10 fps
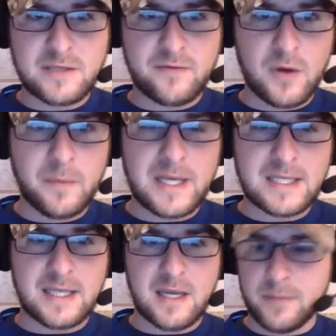from that
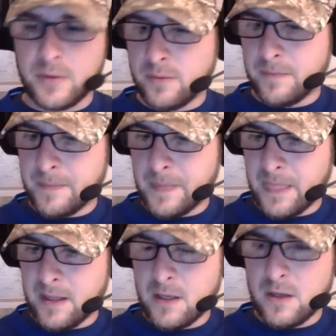sample
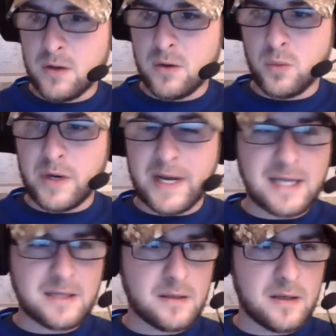were not